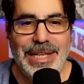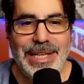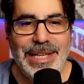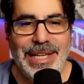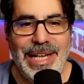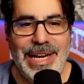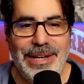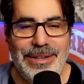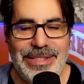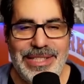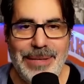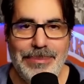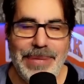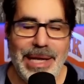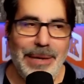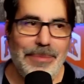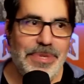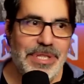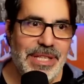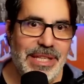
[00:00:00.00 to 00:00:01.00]
You know,
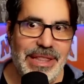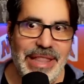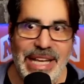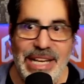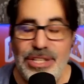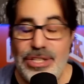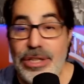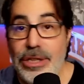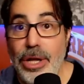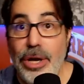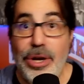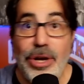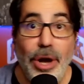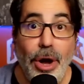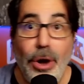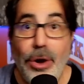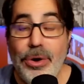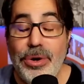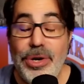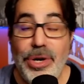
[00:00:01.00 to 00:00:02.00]
sometimes things look
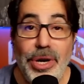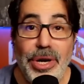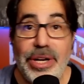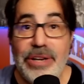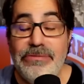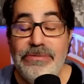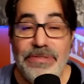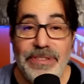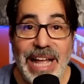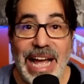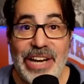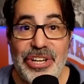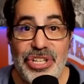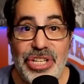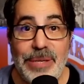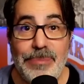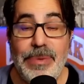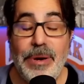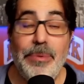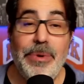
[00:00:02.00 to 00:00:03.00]
all good and
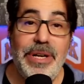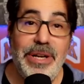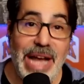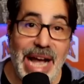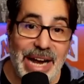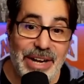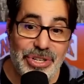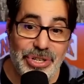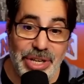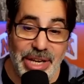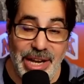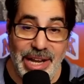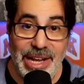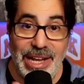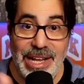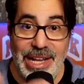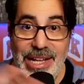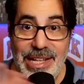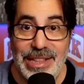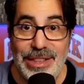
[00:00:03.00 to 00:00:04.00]
flashy, but when you actually
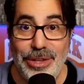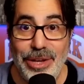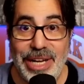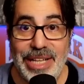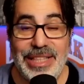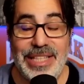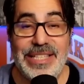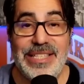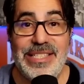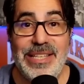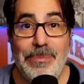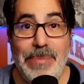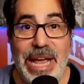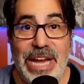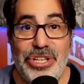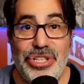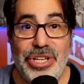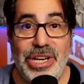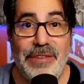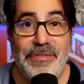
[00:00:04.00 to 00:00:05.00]
look at the
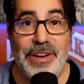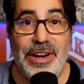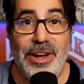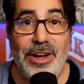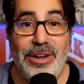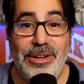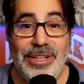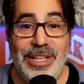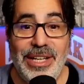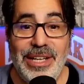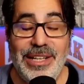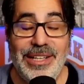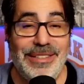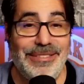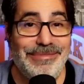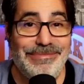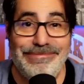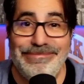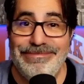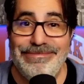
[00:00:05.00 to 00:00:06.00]
summation of it all,
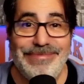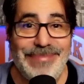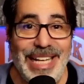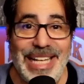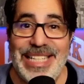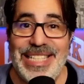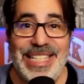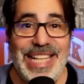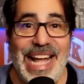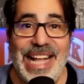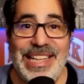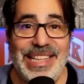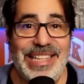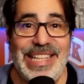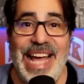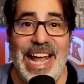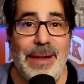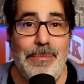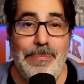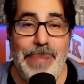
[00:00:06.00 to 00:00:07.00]
it's not
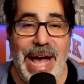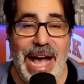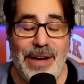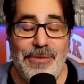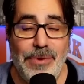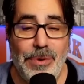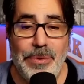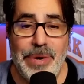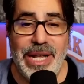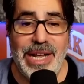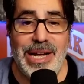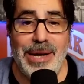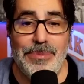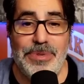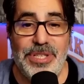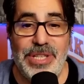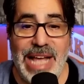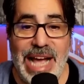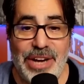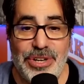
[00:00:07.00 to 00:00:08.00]
that impactful when it
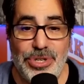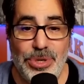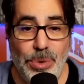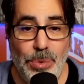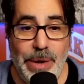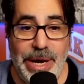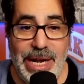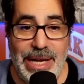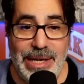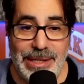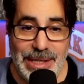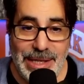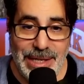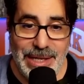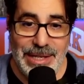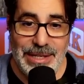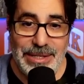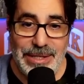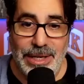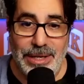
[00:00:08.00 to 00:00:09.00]
comes to actual winning.
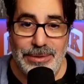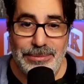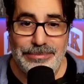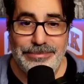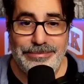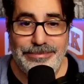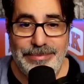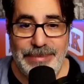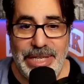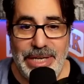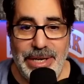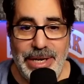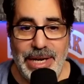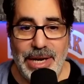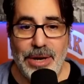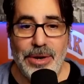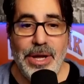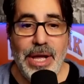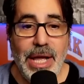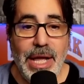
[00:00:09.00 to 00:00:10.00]
So, there you
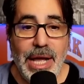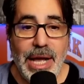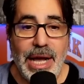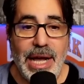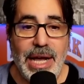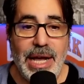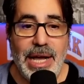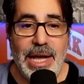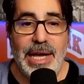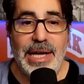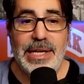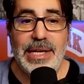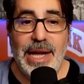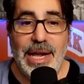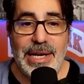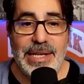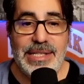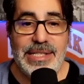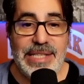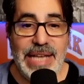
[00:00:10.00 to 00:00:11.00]
go.
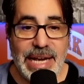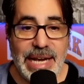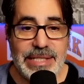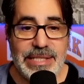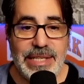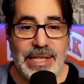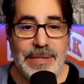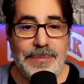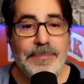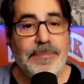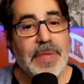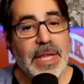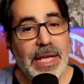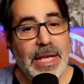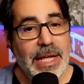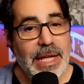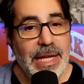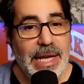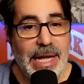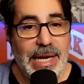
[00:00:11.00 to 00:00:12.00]
Colin Sexton,
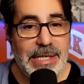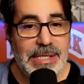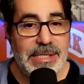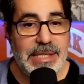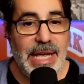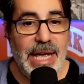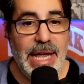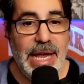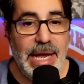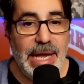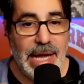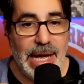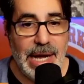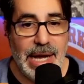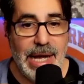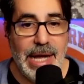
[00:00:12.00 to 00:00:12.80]
got to say,